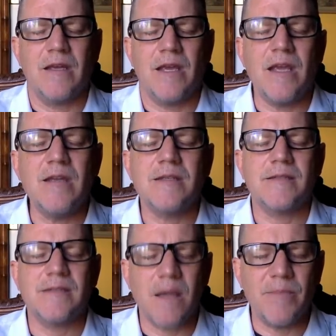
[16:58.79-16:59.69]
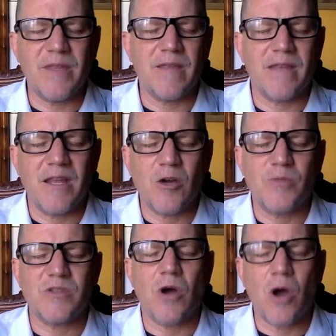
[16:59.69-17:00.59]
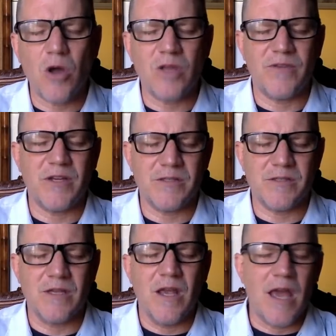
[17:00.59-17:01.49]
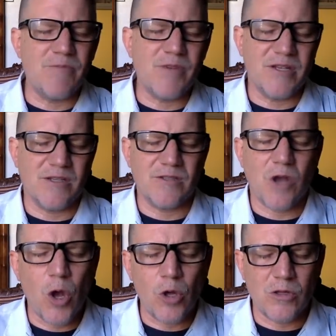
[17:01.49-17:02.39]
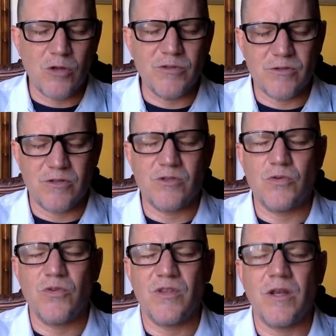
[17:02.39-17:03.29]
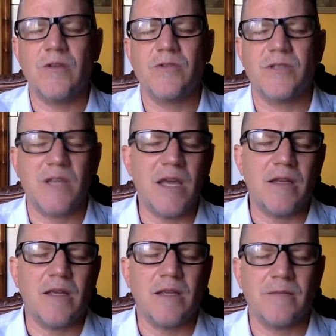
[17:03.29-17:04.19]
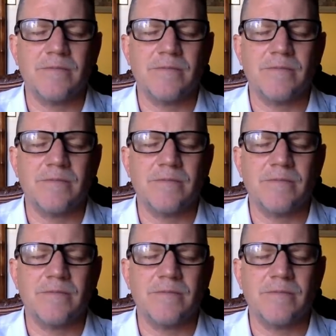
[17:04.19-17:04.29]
into something that helps all of us and brings us all closer to truth and understanding.